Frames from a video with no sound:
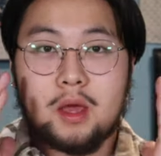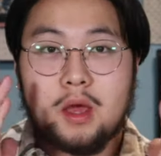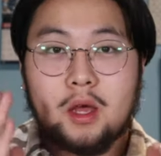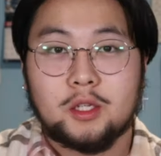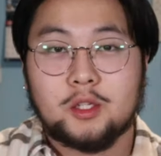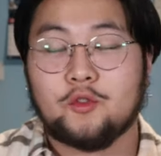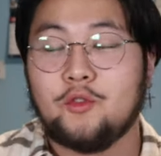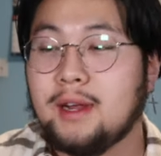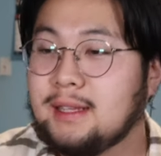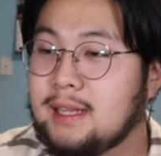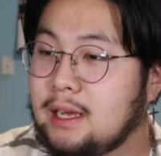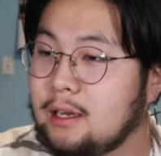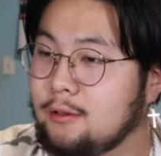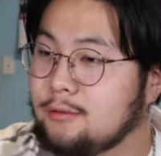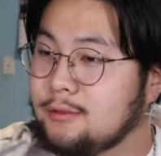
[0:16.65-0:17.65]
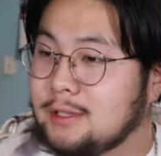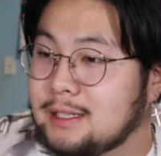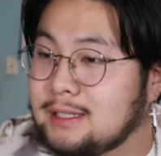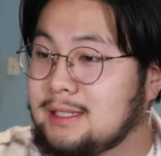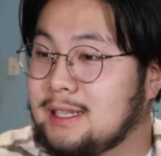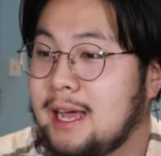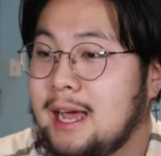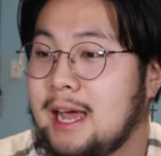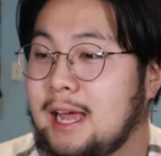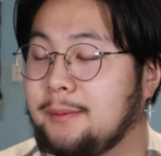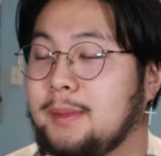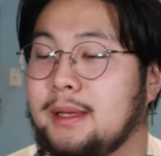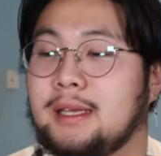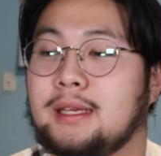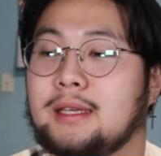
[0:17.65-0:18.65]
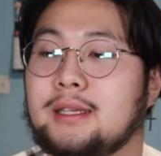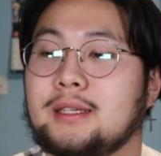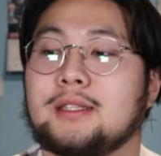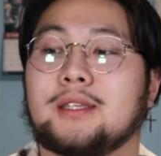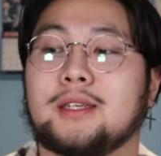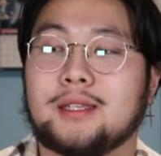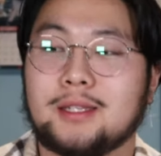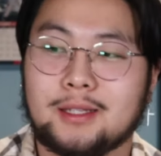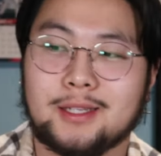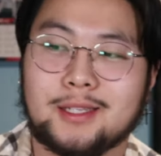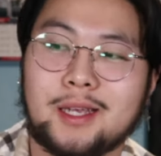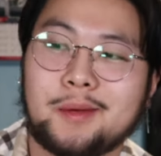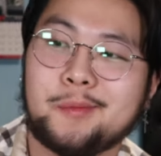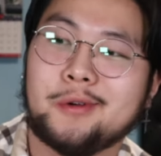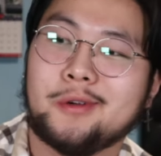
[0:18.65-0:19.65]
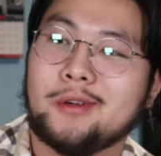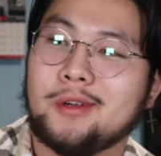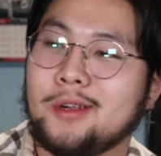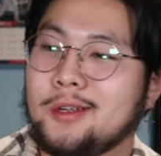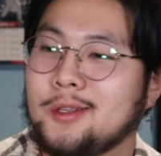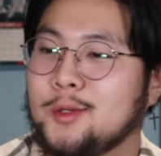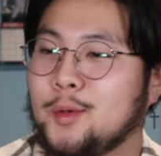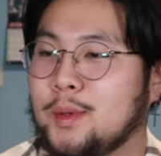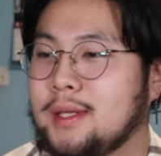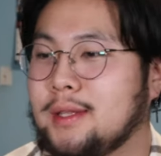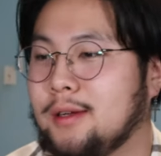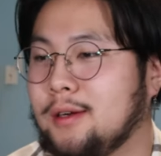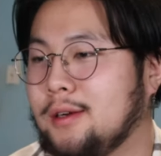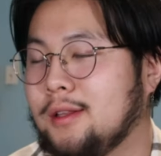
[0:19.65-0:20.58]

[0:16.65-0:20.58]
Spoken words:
So right now, the time is December 23rd,